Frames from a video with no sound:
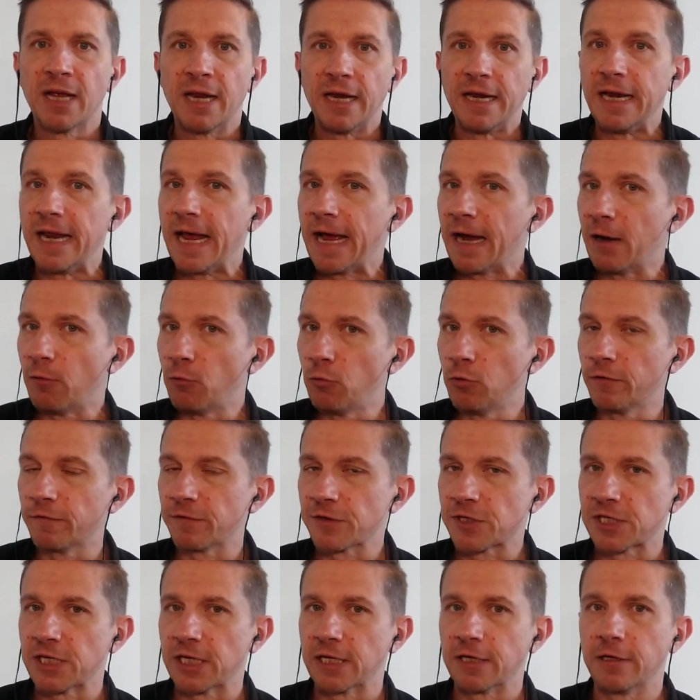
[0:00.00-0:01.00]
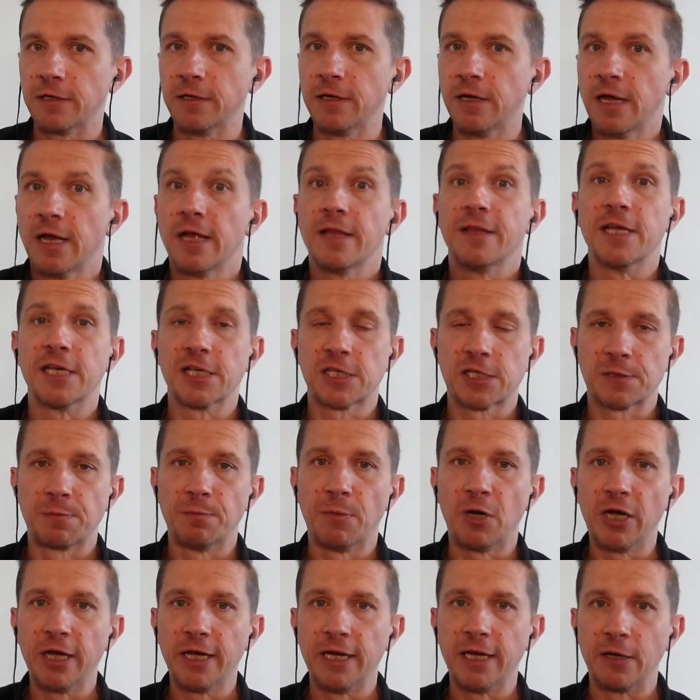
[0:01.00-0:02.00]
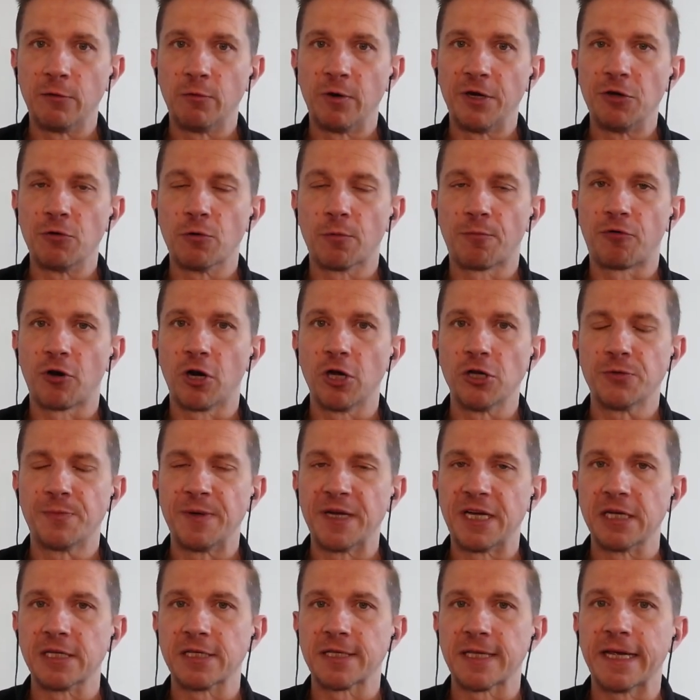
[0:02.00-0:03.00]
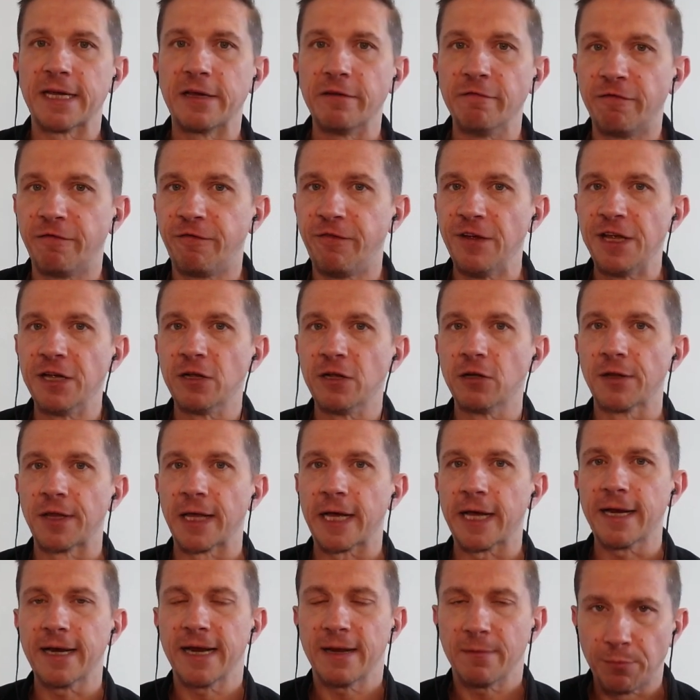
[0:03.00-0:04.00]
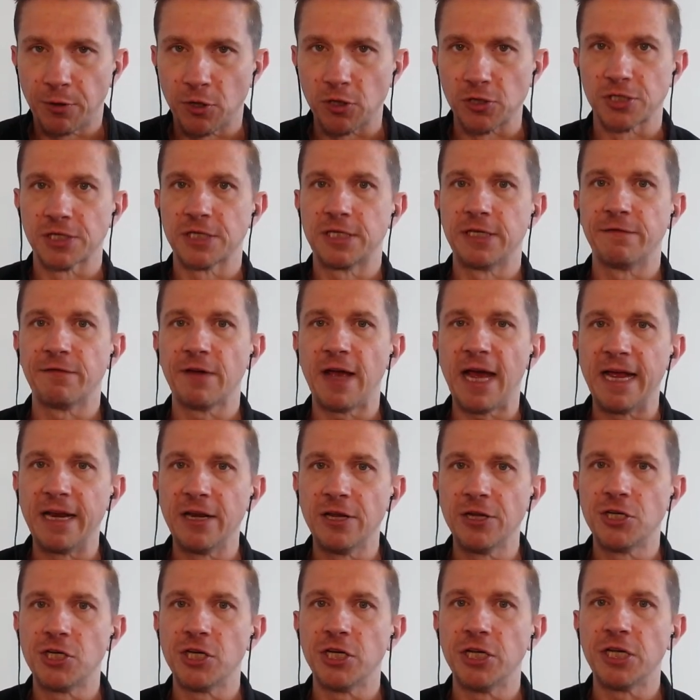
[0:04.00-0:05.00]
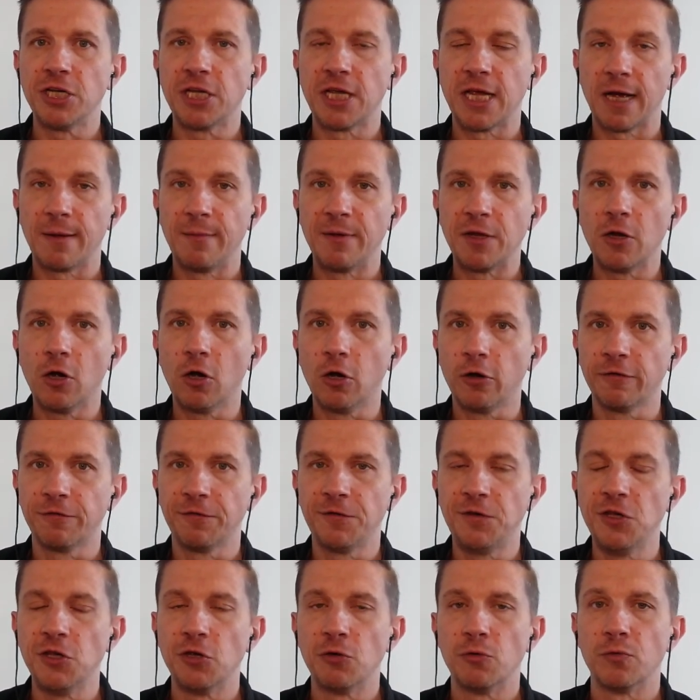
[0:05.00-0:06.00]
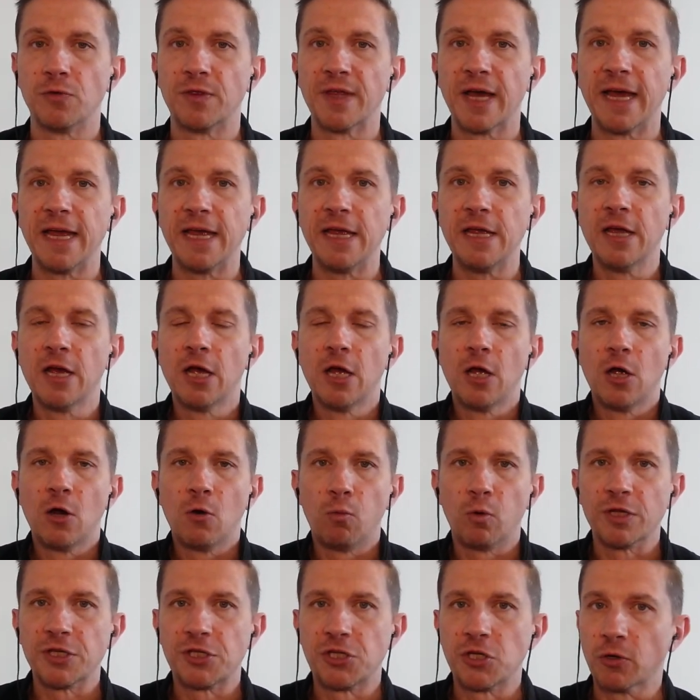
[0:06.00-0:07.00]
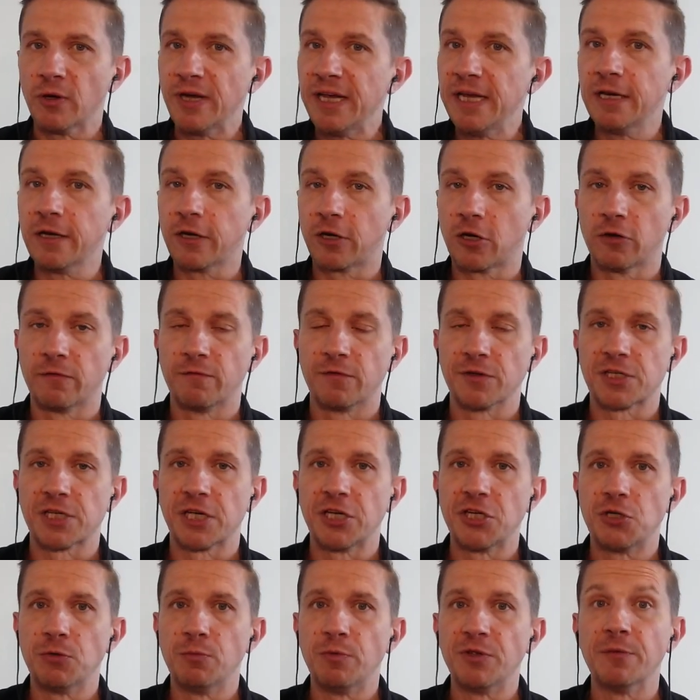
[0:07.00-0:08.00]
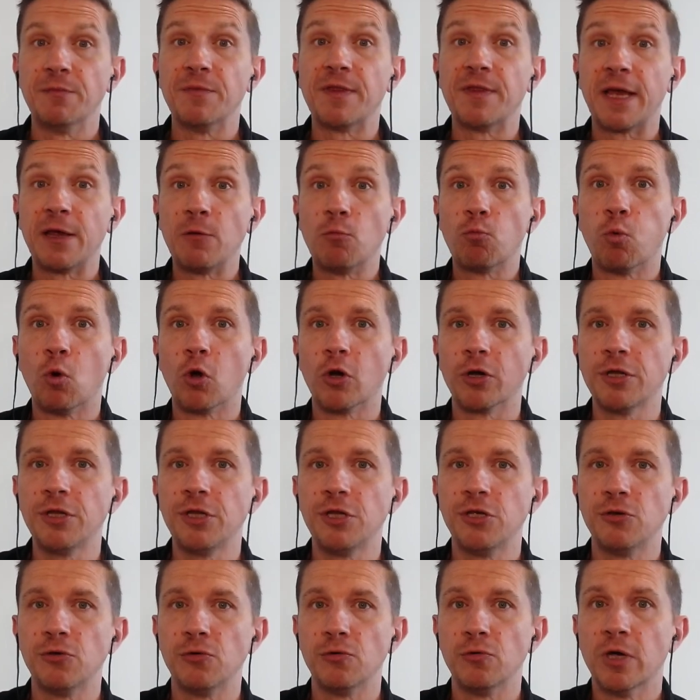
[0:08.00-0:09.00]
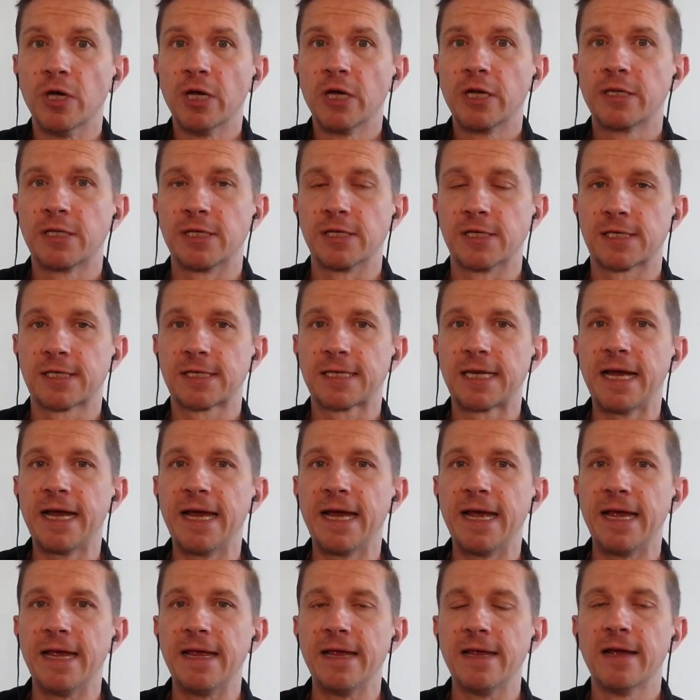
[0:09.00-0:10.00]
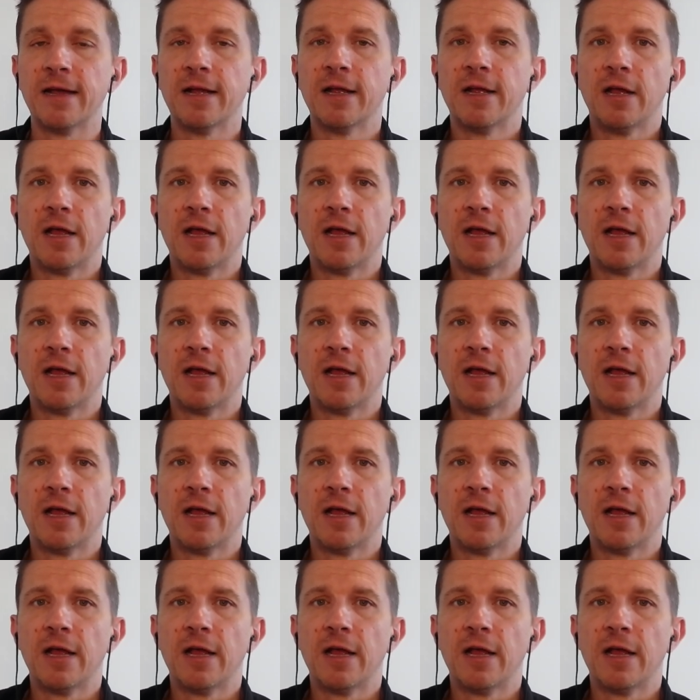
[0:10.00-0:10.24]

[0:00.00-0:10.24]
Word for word: Now all of a sudden they're smiling when you approach because they can feel that positive energy coming off you. They once you're in a conversation with them, they want you to stay.